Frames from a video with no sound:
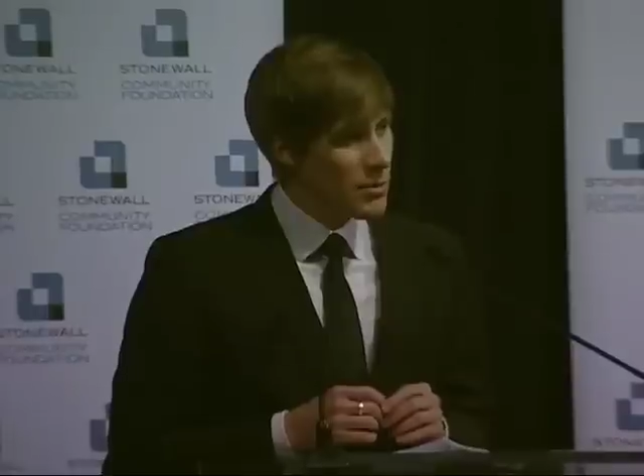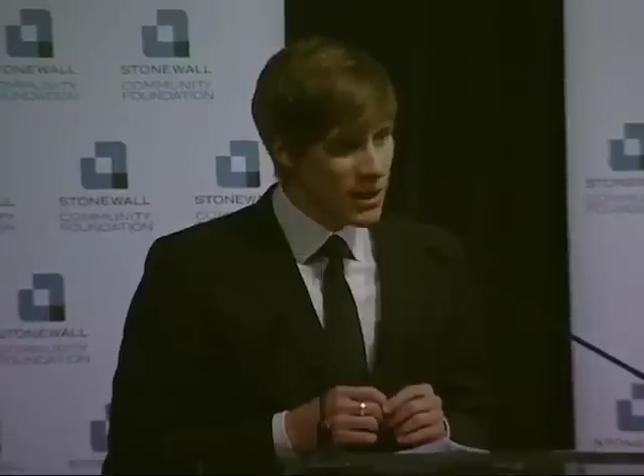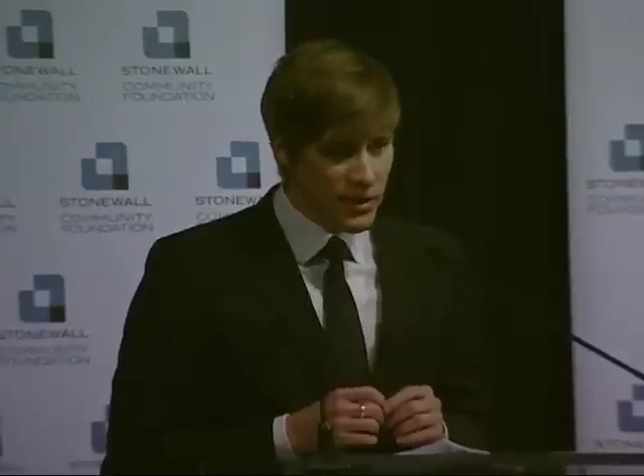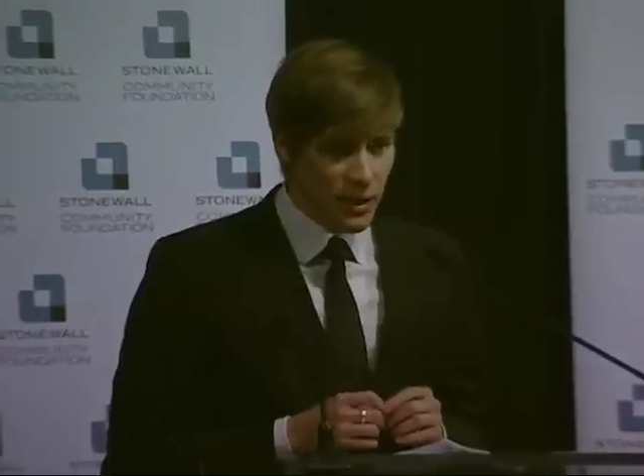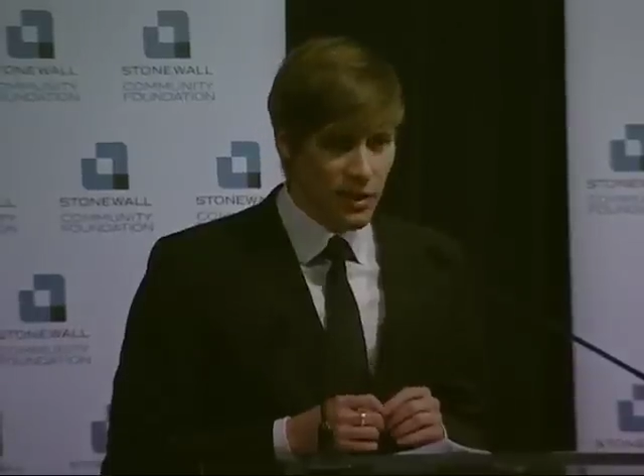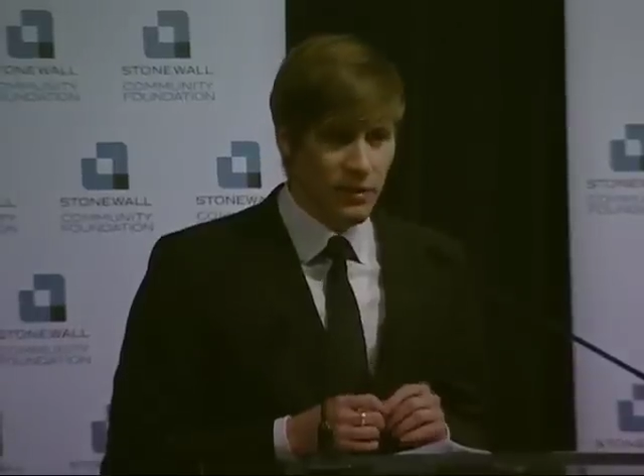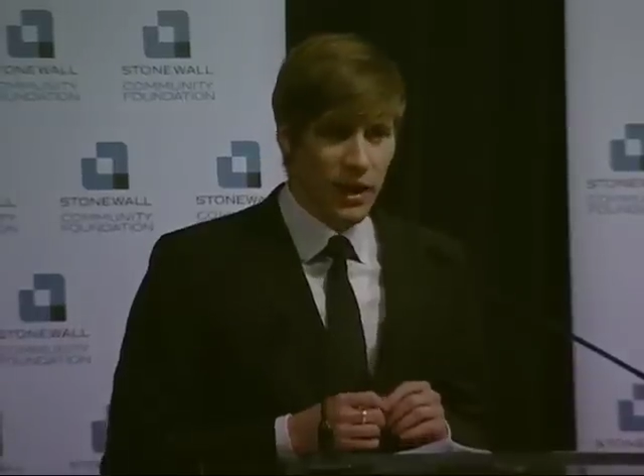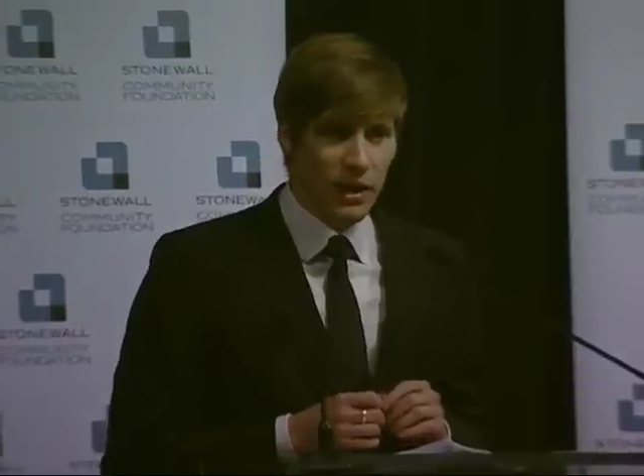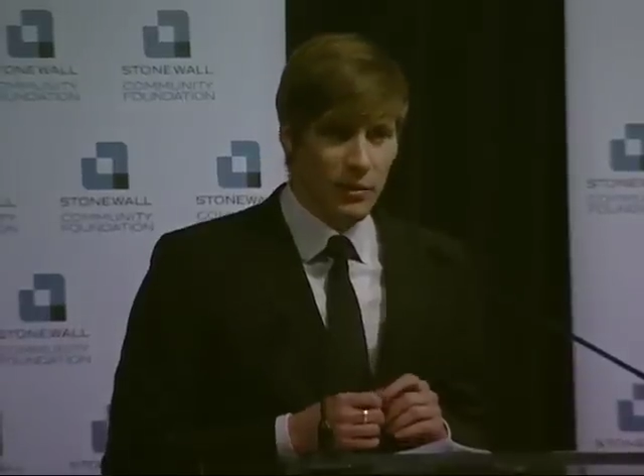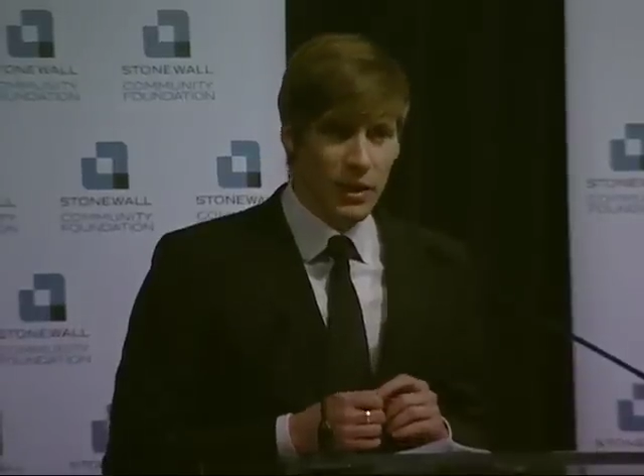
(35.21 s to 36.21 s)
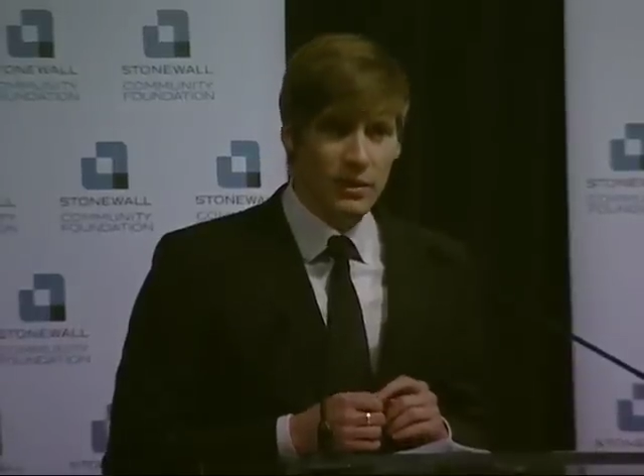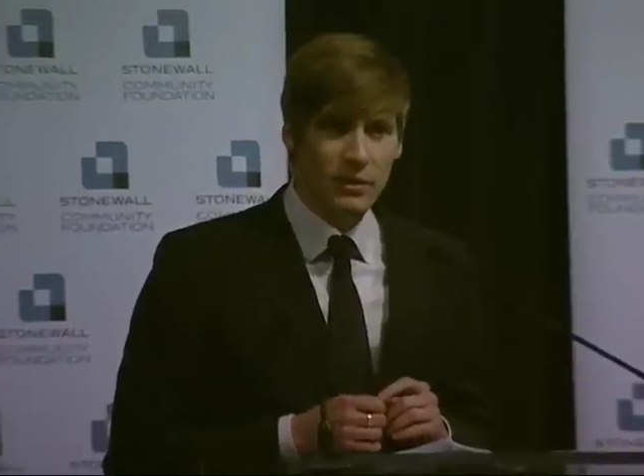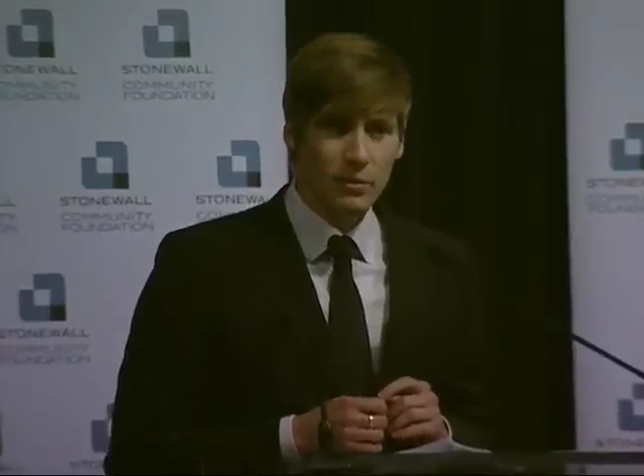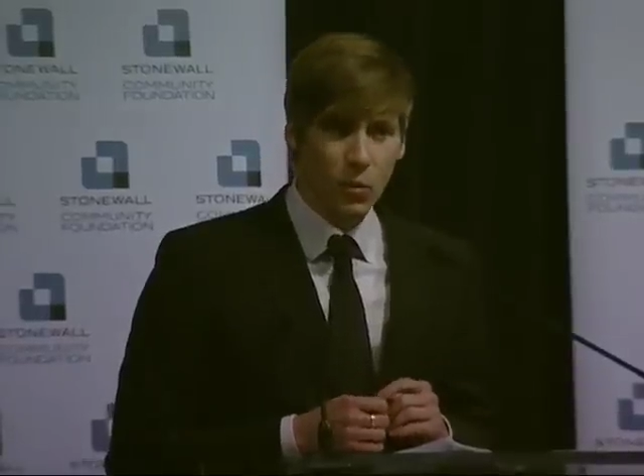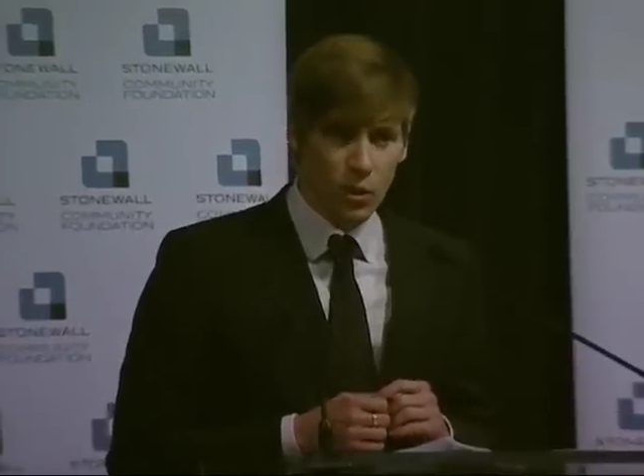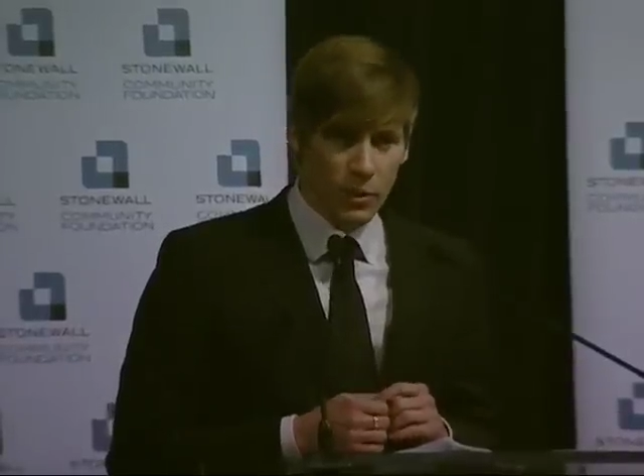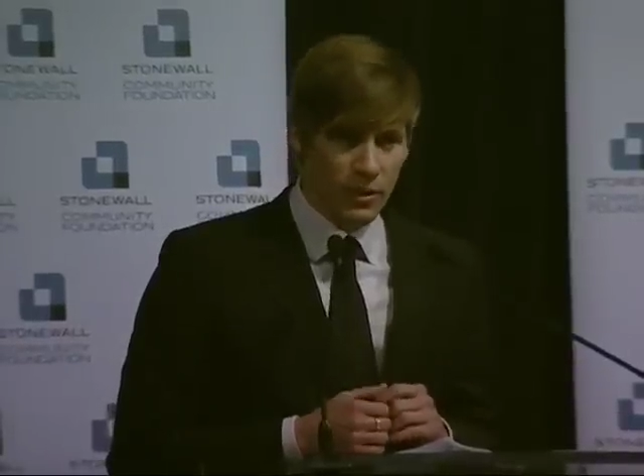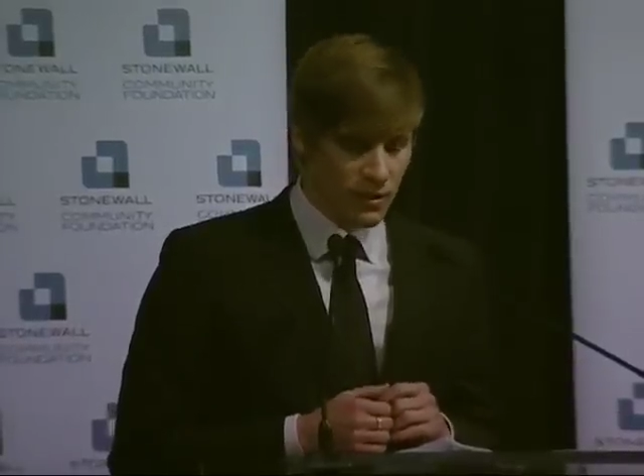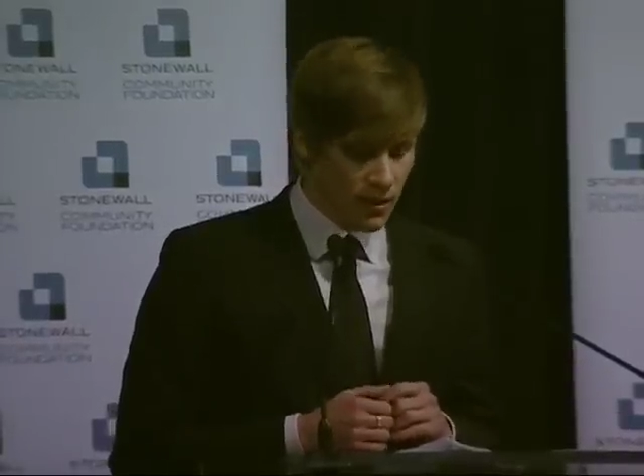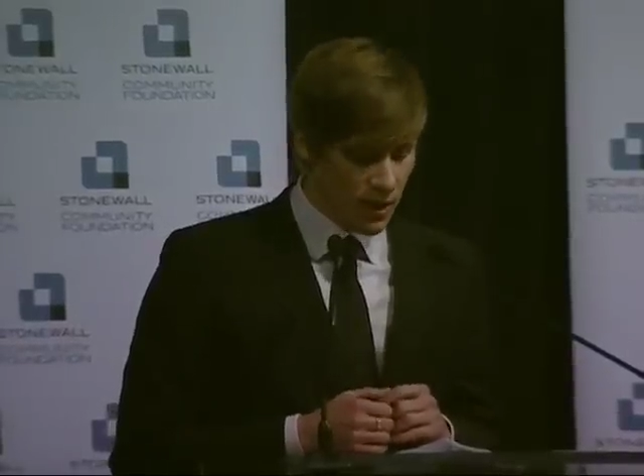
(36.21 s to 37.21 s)
Military environment,
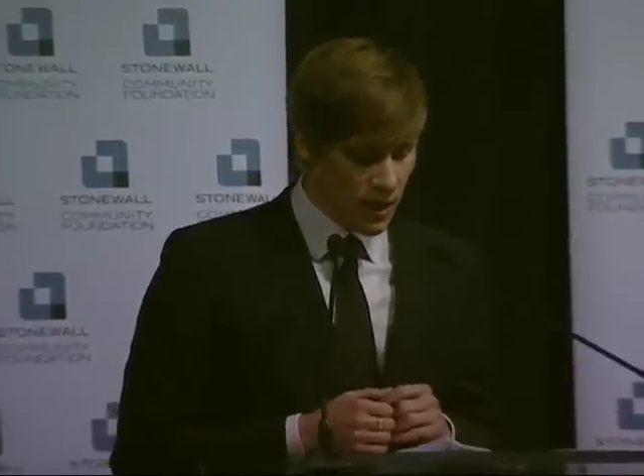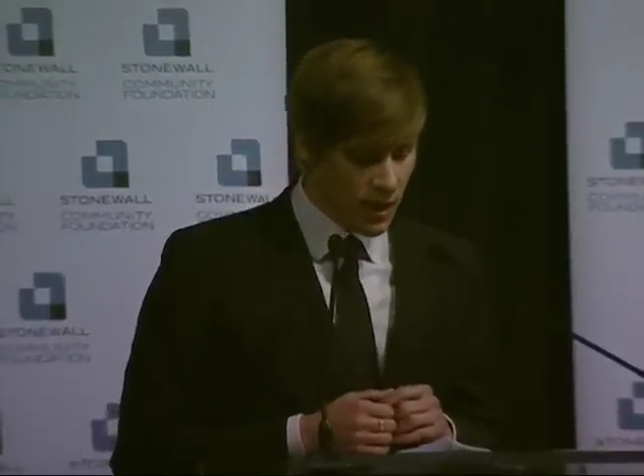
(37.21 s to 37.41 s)
Mormon